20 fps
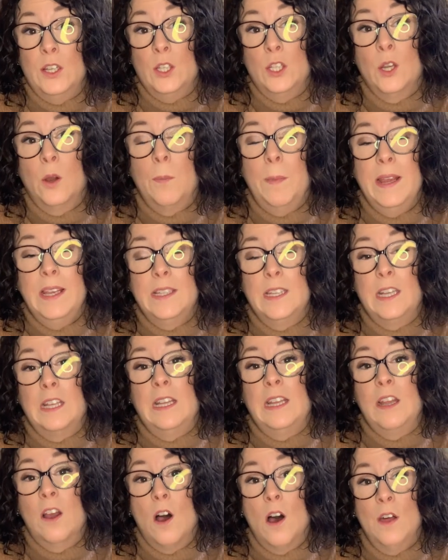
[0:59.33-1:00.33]
So
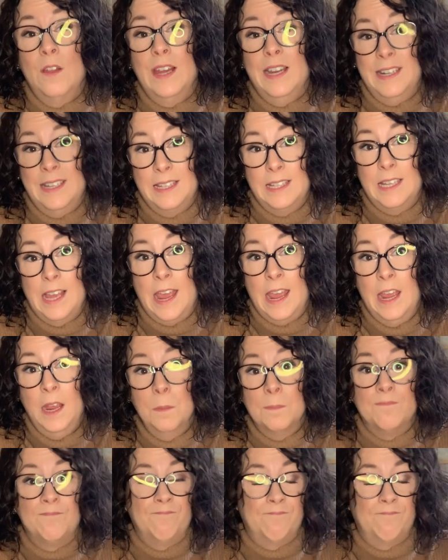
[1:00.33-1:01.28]
basically, all that to say,